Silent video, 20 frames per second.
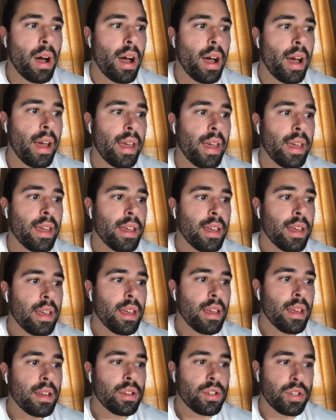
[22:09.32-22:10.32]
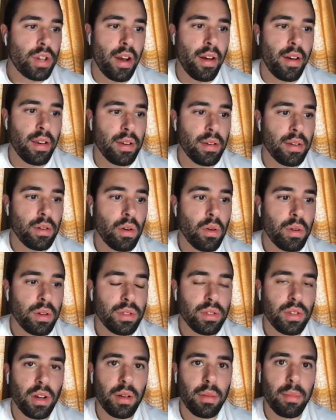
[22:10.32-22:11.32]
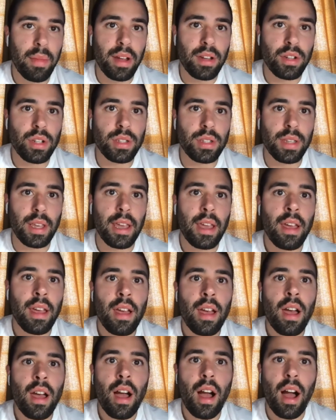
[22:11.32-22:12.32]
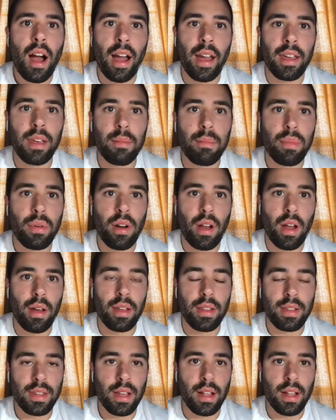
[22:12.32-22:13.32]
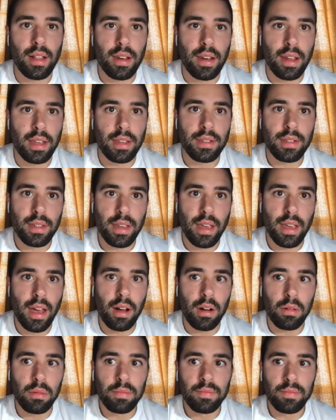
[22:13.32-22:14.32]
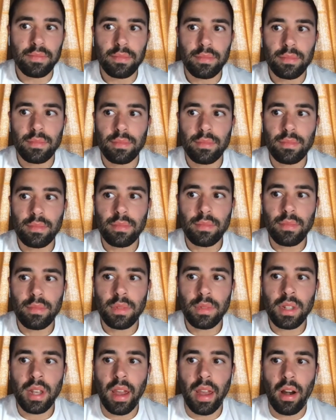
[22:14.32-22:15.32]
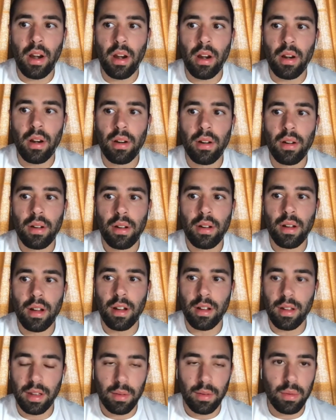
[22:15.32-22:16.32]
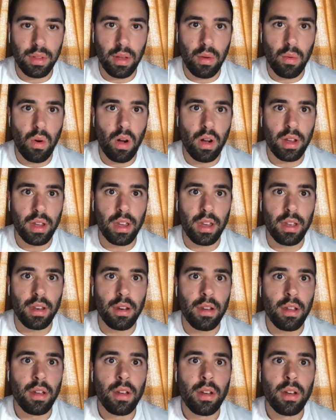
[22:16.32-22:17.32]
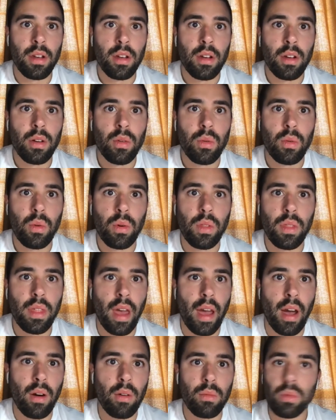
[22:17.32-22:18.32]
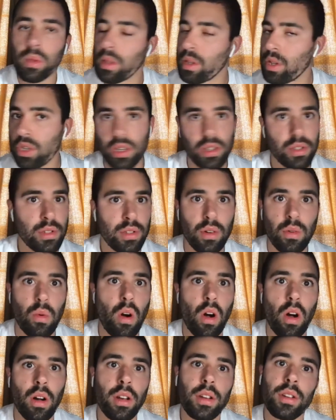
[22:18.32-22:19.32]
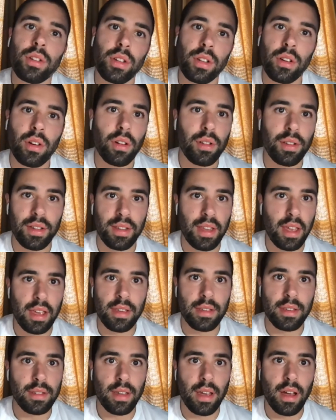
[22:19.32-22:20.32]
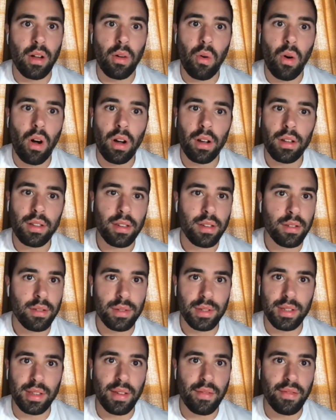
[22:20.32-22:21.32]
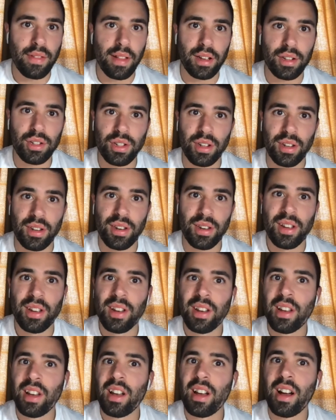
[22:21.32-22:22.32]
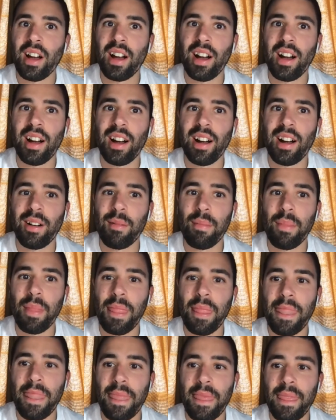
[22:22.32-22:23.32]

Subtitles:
I Sharon always talking about it, she's like, I can probably tell an ACL tear, like when they walk in, with just their walk. She called it the ACL walk. It's knee flexion, um,